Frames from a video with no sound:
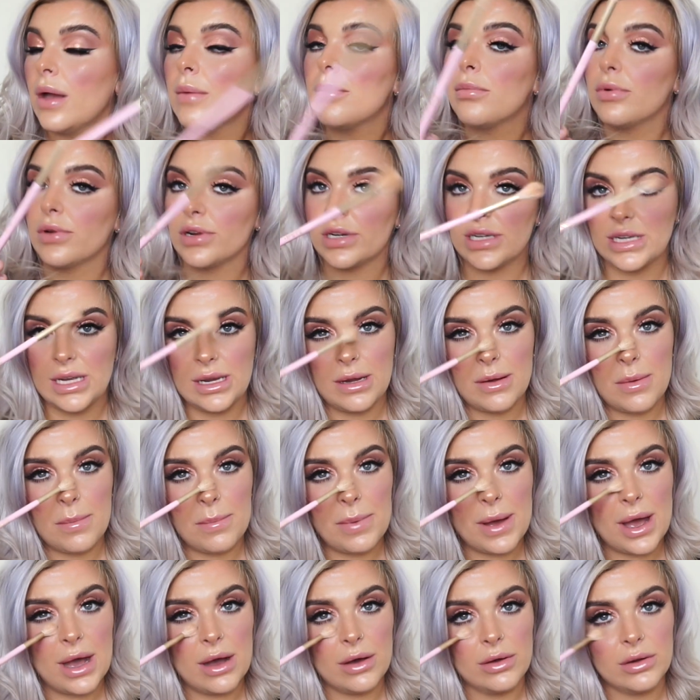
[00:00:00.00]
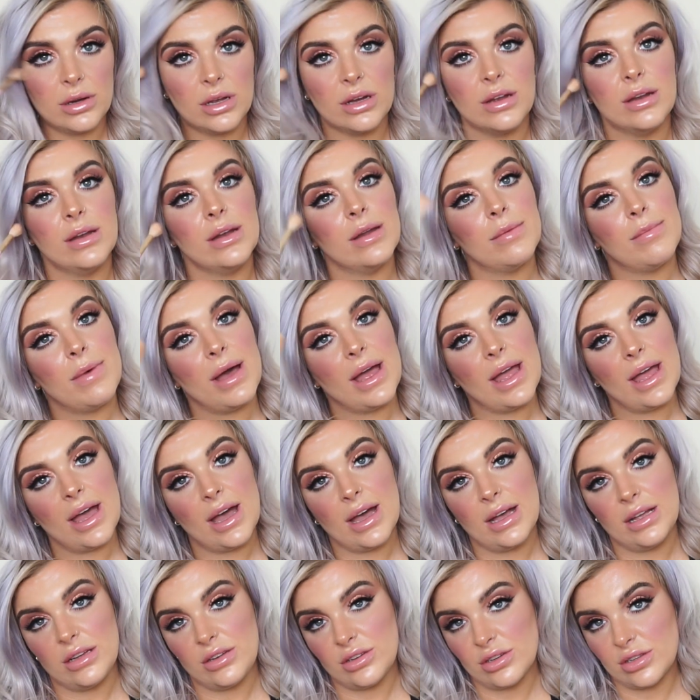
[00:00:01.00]
brushing powder under my
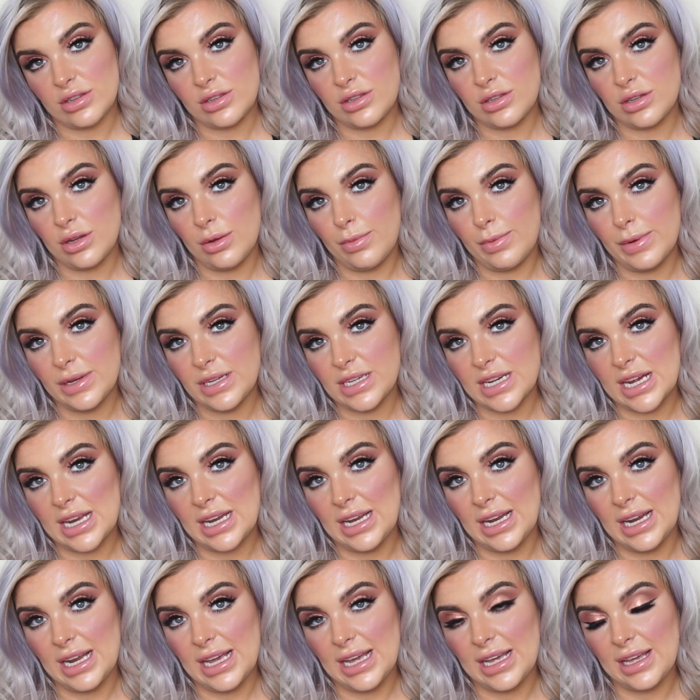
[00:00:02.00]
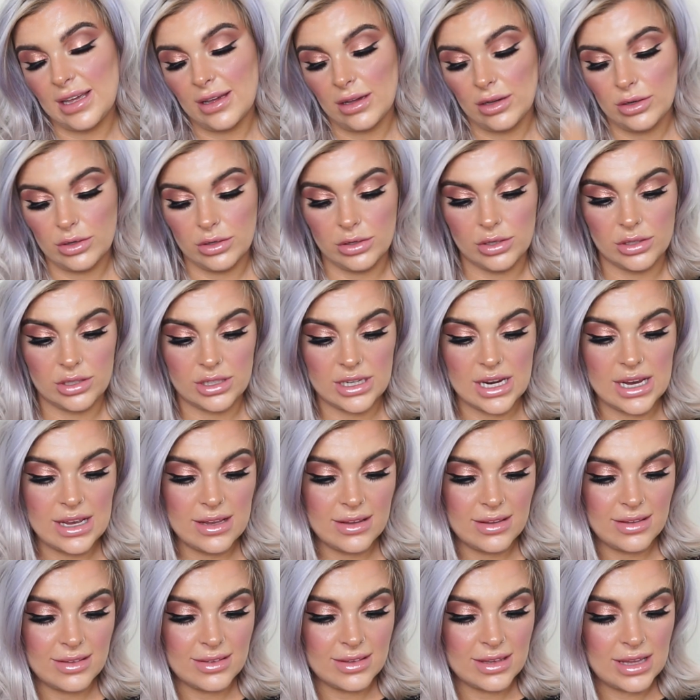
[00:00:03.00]
eye, just super gently.
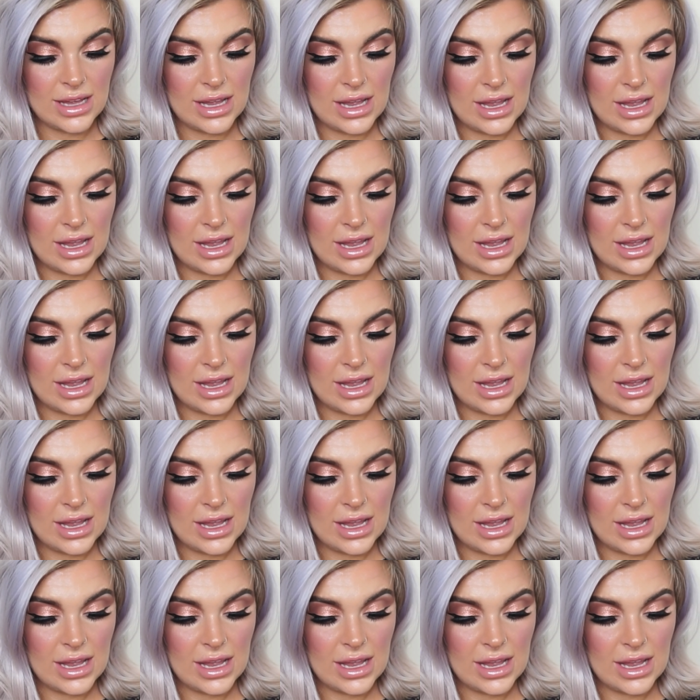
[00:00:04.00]
Gorgeous.